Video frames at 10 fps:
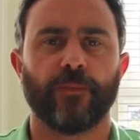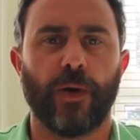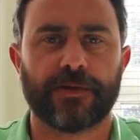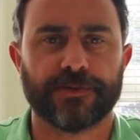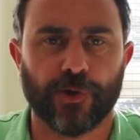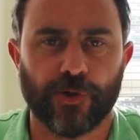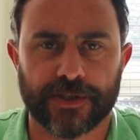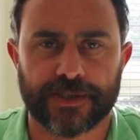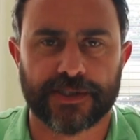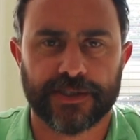Welcome to
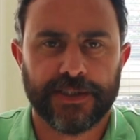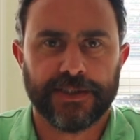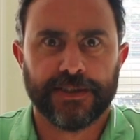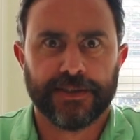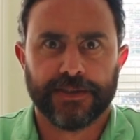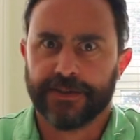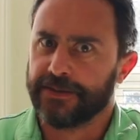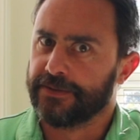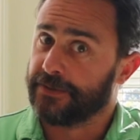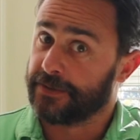August.
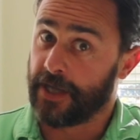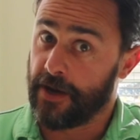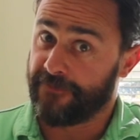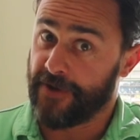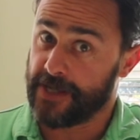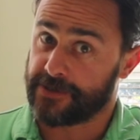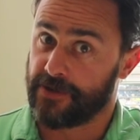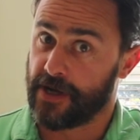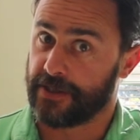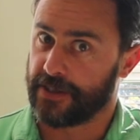It's going fast,
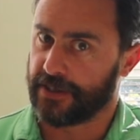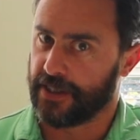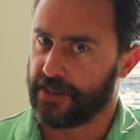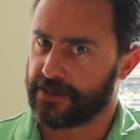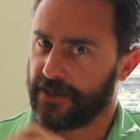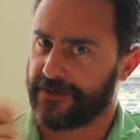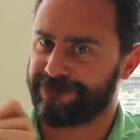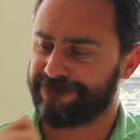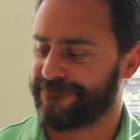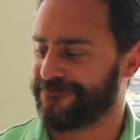right? This year's
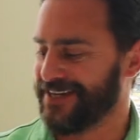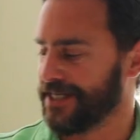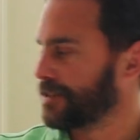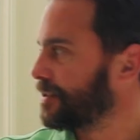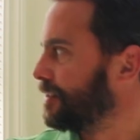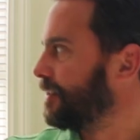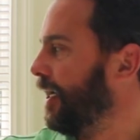like finished.